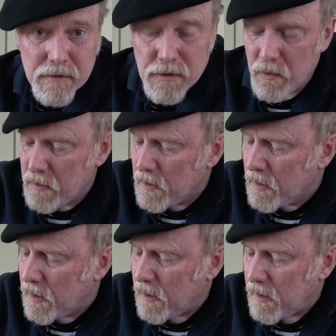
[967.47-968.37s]
So
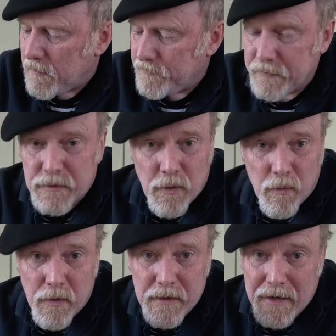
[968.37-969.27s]
don't
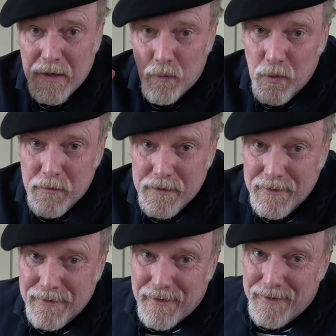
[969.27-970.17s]
worry, I will be
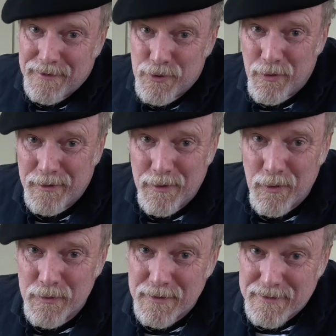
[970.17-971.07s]
enjoying
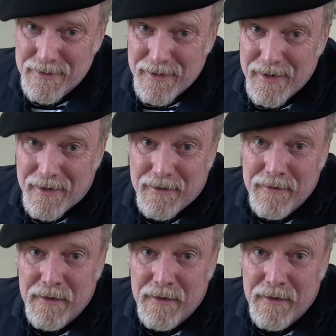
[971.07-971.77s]
those today.